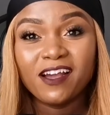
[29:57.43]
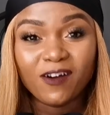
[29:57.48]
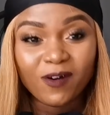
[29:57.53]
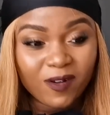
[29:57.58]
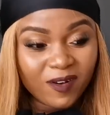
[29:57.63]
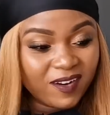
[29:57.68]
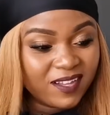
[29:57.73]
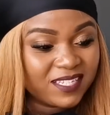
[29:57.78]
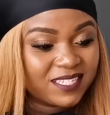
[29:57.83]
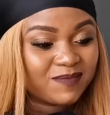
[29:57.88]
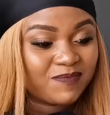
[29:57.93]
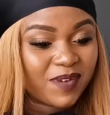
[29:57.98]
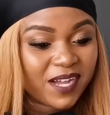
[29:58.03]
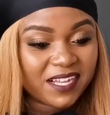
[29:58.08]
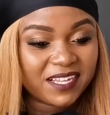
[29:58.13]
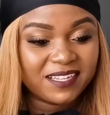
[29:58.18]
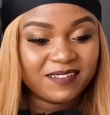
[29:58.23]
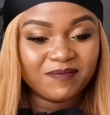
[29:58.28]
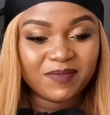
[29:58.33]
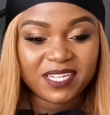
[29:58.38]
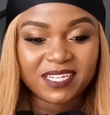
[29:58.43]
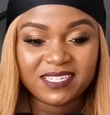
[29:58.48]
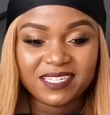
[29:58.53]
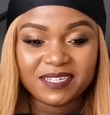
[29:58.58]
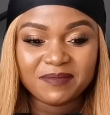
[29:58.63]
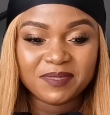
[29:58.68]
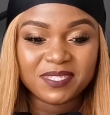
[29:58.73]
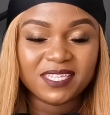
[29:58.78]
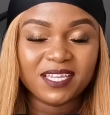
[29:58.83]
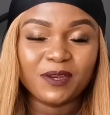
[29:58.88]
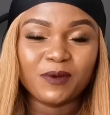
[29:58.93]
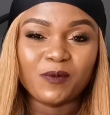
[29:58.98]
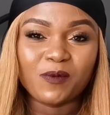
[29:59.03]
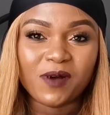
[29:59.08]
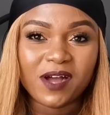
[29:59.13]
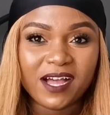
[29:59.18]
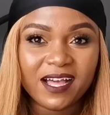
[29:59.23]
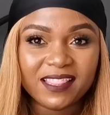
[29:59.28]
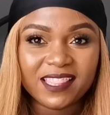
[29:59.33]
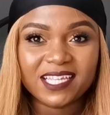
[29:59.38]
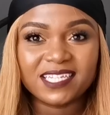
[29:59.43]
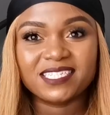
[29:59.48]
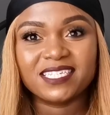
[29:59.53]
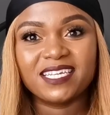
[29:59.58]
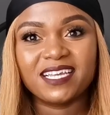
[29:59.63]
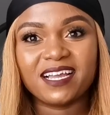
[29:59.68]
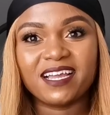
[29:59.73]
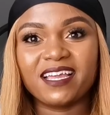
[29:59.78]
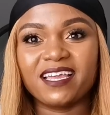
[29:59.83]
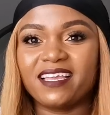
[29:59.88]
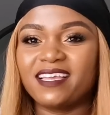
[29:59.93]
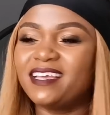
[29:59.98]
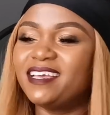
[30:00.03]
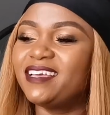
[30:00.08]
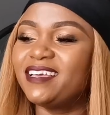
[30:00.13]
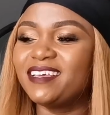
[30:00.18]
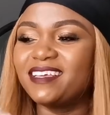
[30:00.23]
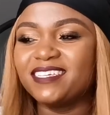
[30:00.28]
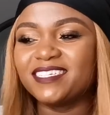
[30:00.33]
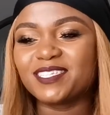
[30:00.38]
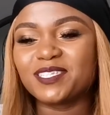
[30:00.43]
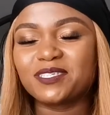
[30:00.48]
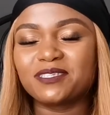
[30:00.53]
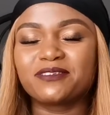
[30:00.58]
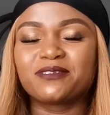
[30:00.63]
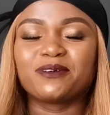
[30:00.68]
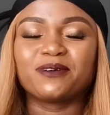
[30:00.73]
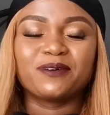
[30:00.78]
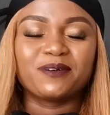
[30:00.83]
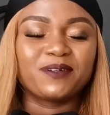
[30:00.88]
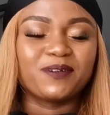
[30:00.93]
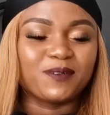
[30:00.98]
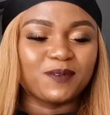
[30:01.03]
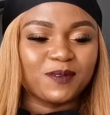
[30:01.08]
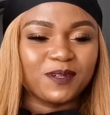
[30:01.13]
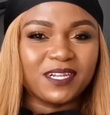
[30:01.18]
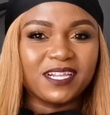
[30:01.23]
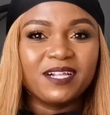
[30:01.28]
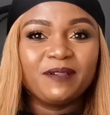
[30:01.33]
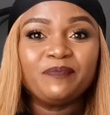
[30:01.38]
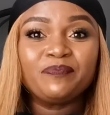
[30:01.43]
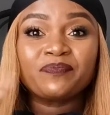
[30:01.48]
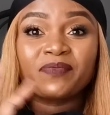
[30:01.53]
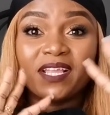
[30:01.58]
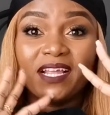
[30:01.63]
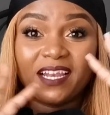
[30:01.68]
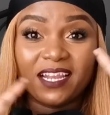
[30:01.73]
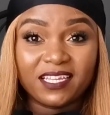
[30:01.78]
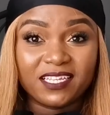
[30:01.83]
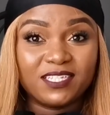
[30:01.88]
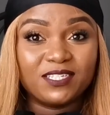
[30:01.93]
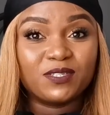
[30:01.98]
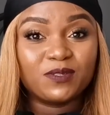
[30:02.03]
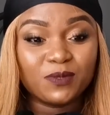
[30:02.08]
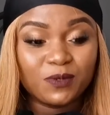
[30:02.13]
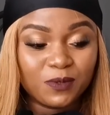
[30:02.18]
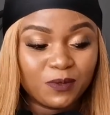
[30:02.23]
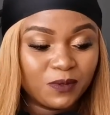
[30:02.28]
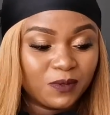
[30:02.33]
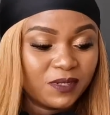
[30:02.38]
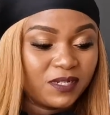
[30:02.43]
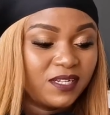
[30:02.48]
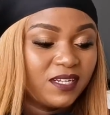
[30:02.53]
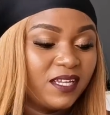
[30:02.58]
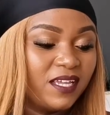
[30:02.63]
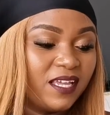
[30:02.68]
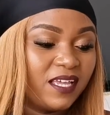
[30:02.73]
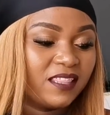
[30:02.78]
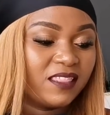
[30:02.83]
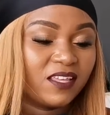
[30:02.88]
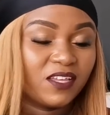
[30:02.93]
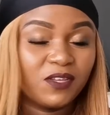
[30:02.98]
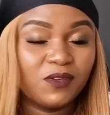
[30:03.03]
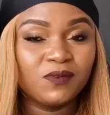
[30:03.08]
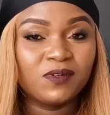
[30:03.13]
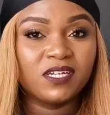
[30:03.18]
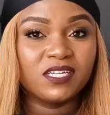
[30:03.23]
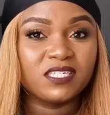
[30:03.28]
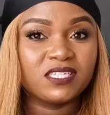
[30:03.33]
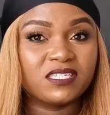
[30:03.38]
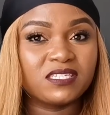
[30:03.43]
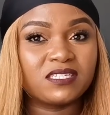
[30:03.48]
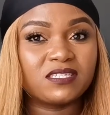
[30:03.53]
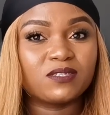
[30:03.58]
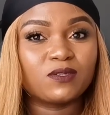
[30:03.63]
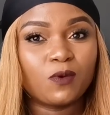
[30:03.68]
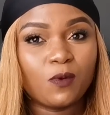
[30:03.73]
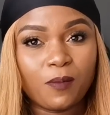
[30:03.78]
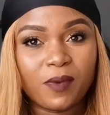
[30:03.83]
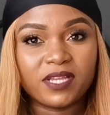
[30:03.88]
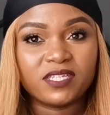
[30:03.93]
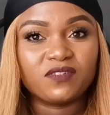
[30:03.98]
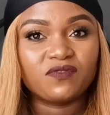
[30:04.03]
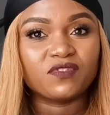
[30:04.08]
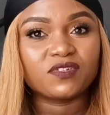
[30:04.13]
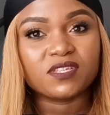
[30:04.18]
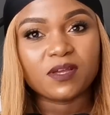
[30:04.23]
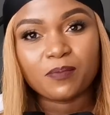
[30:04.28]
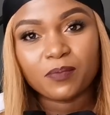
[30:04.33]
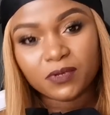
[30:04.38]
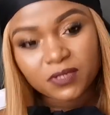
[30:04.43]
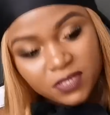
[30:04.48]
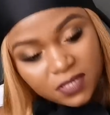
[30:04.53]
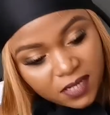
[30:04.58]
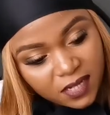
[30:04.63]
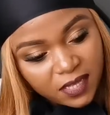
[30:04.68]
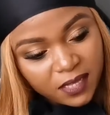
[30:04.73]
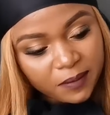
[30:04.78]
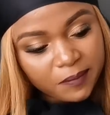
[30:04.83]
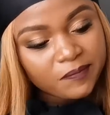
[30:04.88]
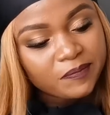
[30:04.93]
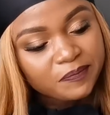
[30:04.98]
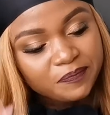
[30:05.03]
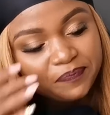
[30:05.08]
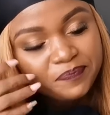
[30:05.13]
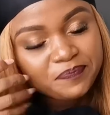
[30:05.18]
always back in my DM saying, wow, that guy is so good. Like, he's so good. And thank you guys so much for supporting him.